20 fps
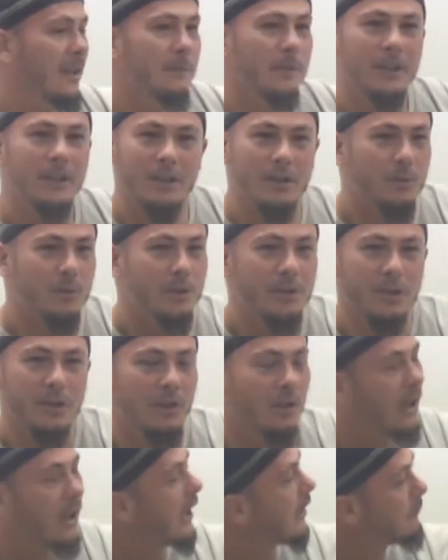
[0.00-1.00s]
For this
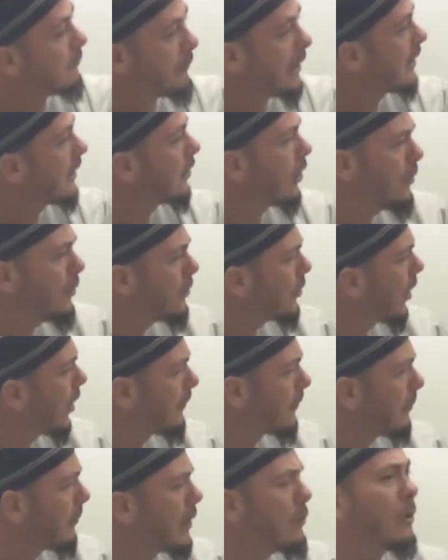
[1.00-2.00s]
Christian guy had made no
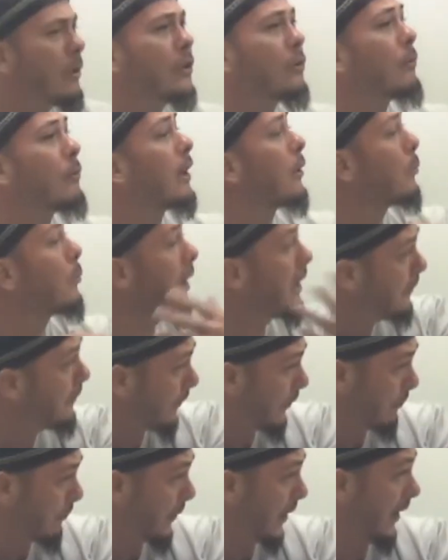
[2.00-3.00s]
time for me, he wanted to run away
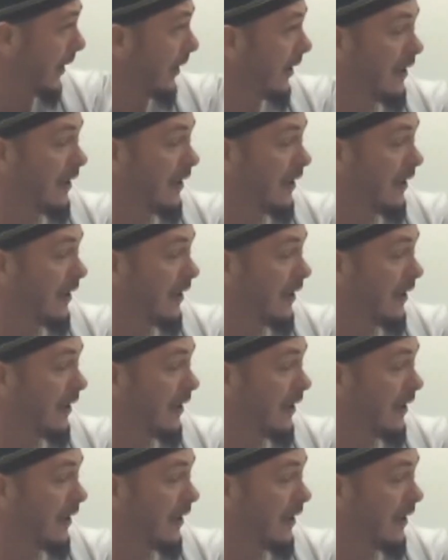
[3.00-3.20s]
from me.